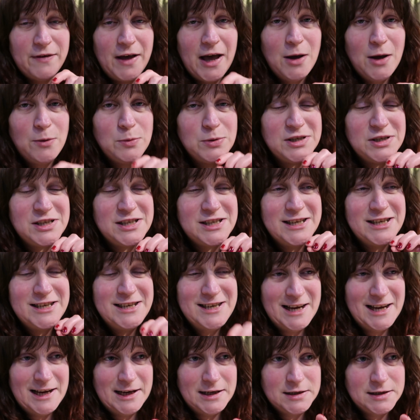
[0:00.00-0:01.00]
I was to
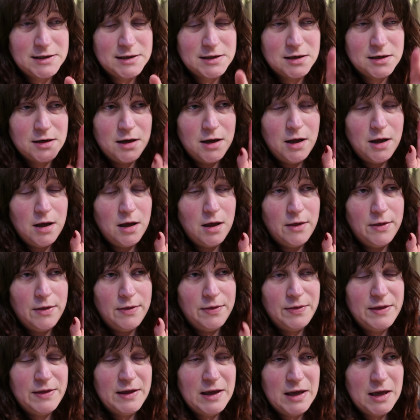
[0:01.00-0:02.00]
knit
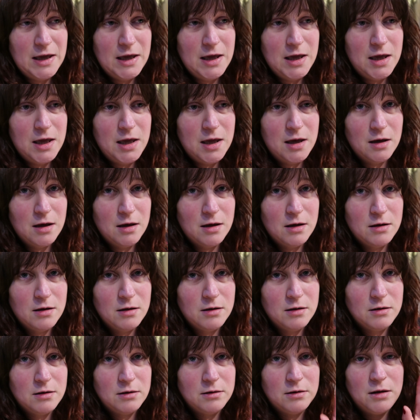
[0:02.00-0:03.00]
the
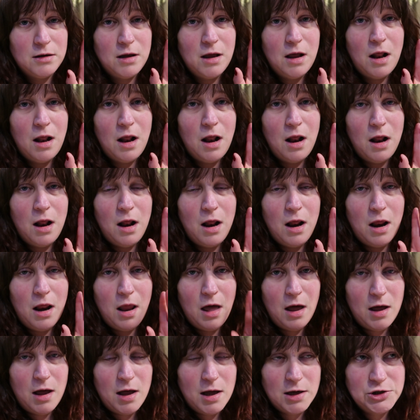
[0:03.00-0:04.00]

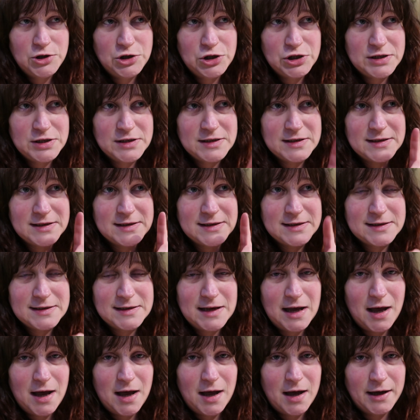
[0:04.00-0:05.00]
largest
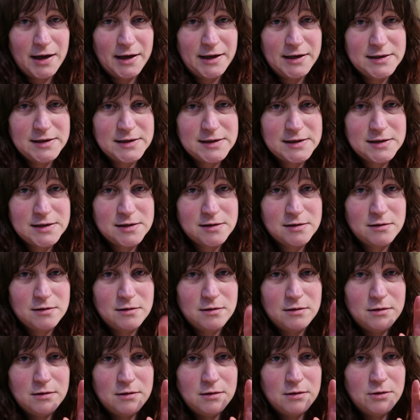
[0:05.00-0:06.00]
size,
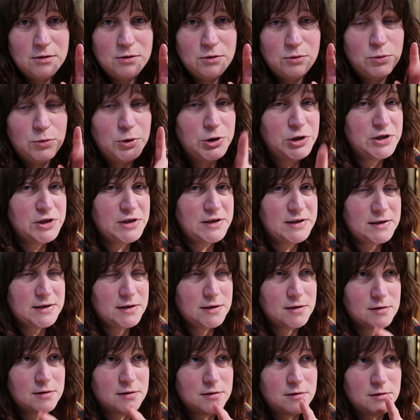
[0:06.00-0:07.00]
which
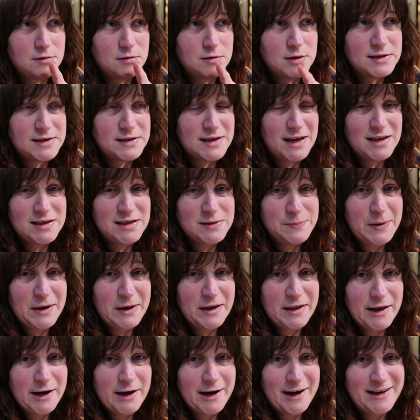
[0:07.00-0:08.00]
is a size
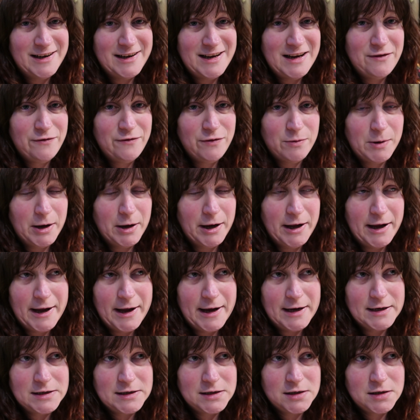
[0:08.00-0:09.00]
bigger than I need for my
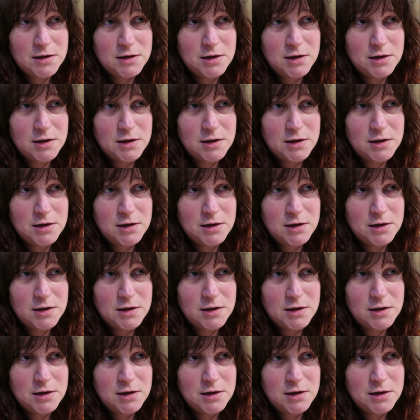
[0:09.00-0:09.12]
head,